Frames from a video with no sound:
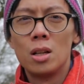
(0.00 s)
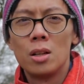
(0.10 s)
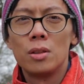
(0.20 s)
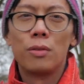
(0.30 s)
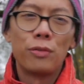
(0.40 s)

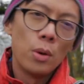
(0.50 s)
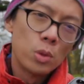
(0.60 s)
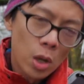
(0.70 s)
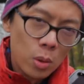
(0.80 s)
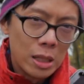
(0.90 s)
the
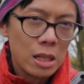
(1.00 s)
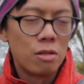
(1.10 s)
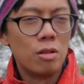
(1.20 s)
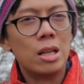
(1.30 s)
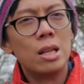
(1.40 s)
photo
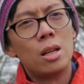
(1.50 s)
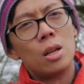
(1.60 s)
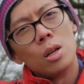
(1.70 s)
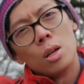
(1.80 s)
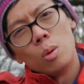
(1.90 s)
geekery,
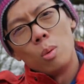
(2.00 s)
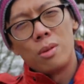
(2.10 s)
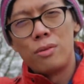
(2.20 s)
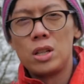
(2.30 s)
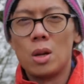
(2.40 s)
with
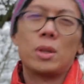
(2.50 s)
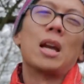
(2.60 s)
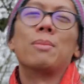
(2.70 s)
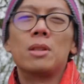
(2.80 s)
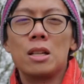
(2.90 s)
the video
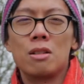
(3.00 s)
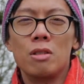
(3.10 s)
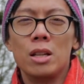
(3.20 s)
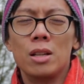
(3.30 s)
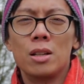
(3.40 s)
game
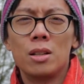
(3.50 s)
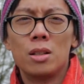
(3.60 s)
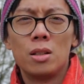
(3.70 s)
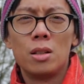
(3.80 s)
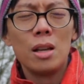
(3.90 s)
geekery.
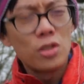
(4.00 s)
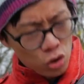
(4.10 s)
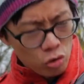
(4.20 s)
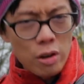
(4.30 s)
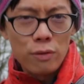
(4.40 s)
It's
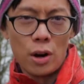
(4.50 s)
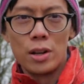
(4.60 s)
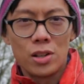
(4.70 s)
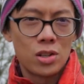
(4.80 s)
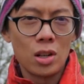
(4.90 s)
Street
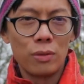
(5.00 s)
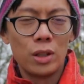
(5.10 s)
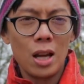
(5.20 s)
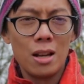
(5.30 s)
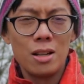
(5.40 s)
Fighter stuff
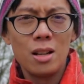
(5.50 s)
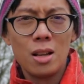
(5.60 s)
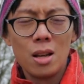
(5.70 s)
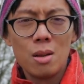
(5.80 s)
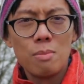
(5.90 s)
again,
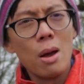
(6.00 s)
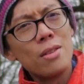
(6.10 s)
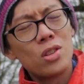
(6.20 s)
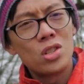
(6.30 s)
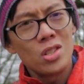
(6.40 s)
but
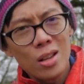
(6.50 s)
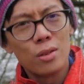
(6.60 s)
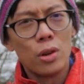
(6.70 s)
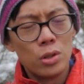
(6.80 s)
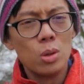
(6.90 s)
instead
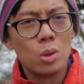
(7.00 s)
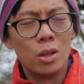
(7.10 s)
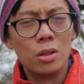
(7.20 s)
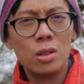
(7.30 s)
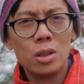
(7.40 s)
of
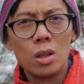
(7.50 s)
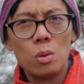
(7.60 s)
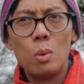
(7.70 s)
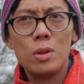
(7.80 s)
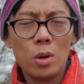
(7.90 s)
Hadouken,
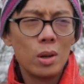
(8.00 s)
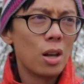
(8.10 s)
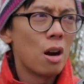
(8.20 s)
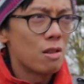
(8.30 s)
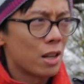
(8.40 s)
we're doing the
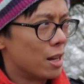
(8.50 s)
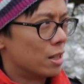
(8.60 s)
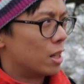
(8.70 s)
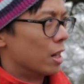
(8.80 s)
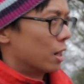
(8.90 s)
Hurricane
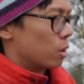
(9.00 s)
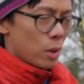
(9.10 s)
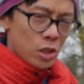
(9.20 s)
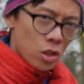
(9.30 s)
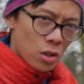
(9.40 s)
Kick,
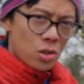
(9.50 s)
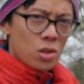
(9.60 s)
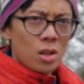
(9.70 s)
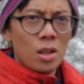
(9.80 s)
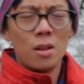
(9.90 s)
which is,
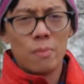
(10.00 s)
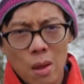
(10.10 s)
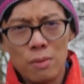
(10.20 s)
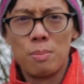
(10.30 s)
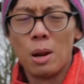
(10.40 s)

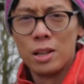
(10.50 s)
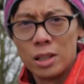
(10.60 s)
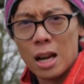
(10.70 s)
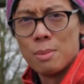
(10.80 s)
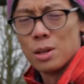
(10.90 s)
if you play the
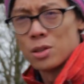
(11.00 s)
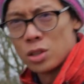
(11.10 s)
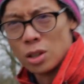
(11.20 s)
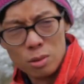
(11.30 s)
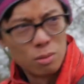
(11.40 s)
game, it's the